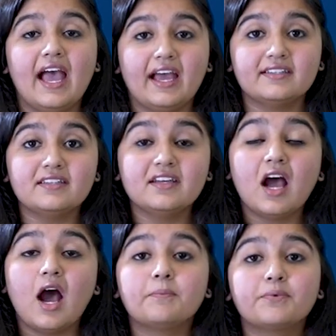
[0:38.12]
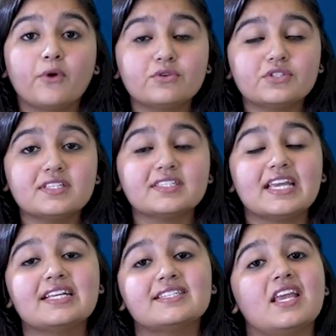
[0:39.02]
and approaches
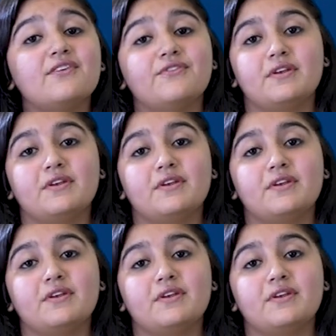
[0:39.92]
in a safe